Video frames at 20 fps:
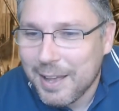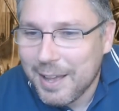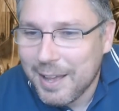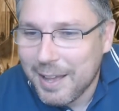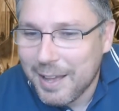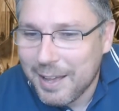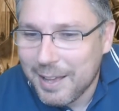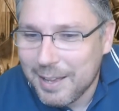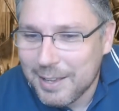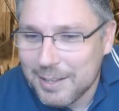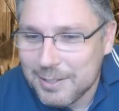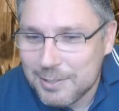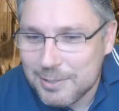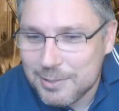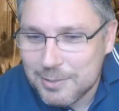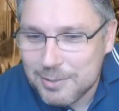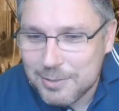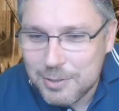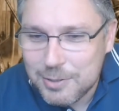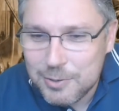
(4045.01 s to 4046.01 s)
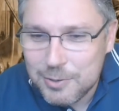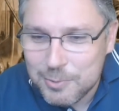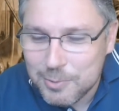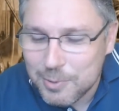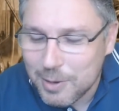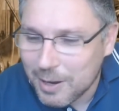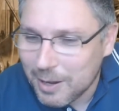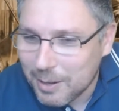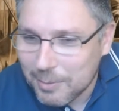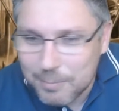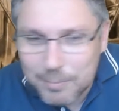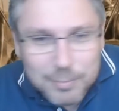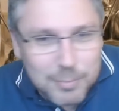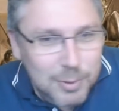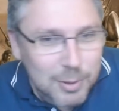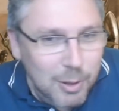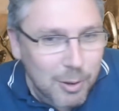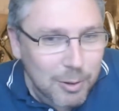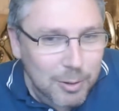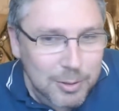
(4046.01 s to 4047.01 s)
uh, too um,
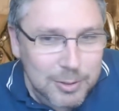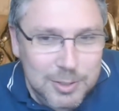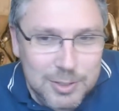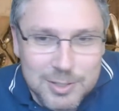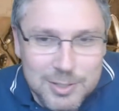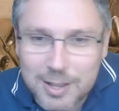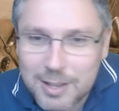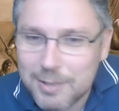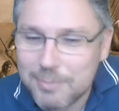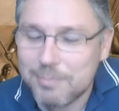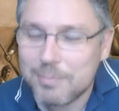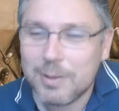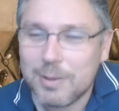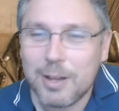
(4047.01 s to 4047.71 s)
long because I